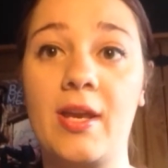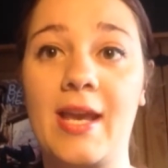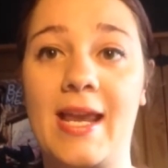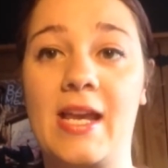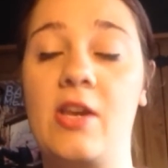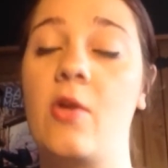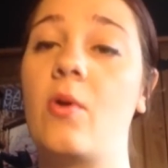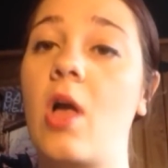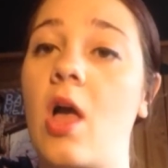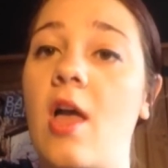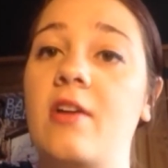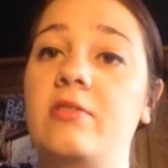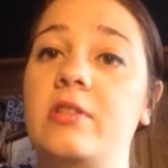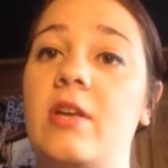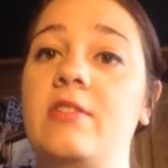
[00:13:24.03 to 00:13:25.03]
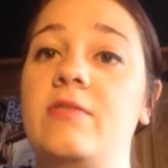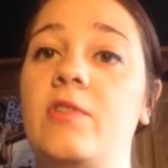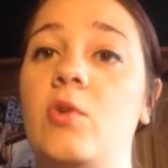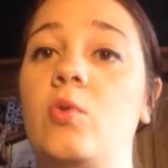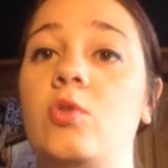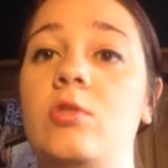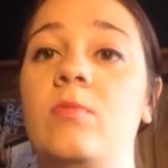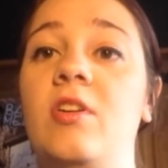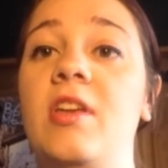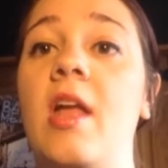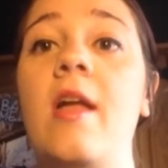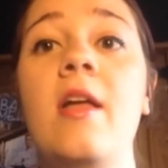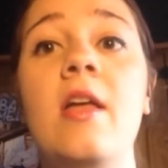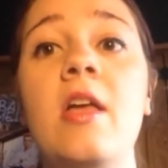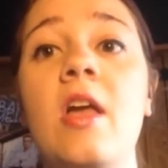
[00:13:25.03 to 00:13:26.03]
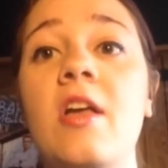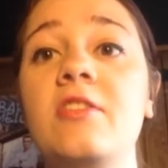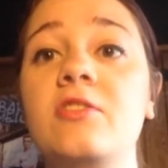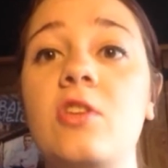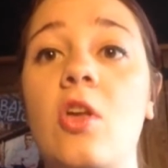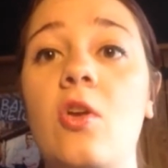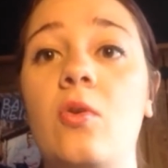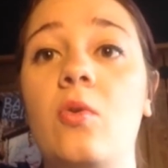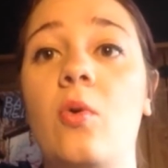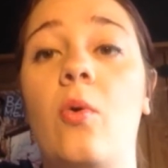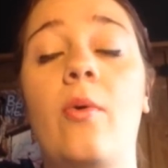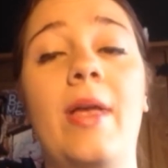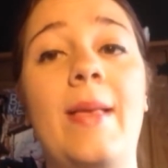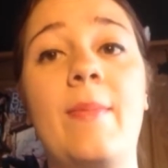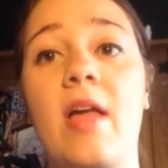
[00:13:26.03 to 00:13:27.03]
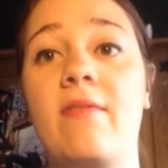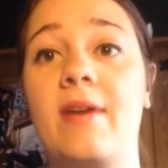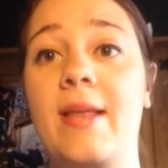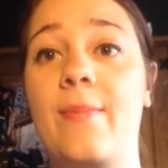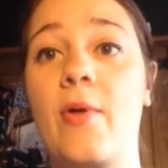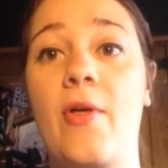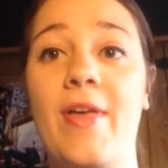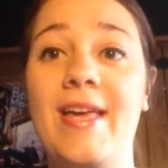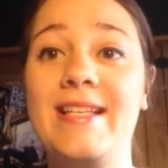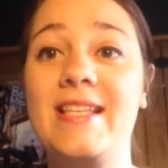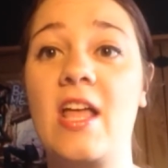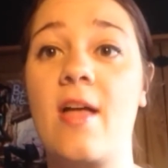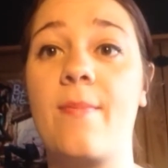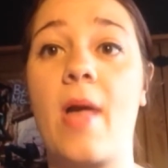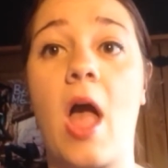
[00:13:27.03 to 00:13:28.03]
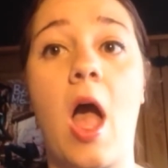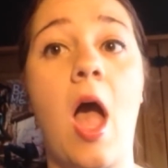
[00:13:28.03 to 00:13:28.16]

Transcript: I know Kyle's going to record one soon, or he might have already put his up.